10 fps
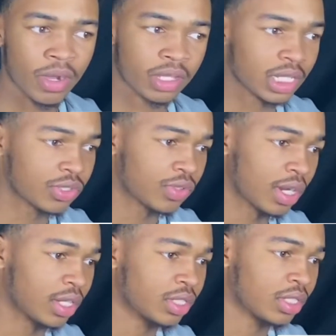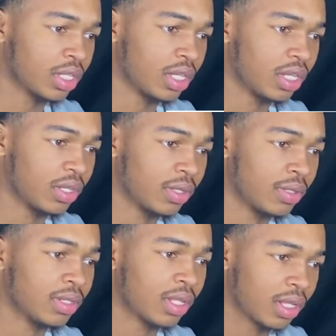That's trash.
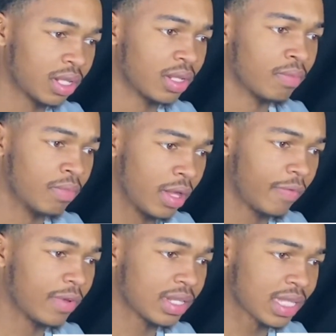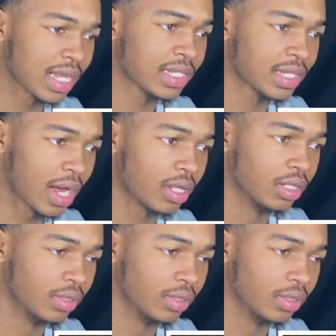Memphis. That's solid.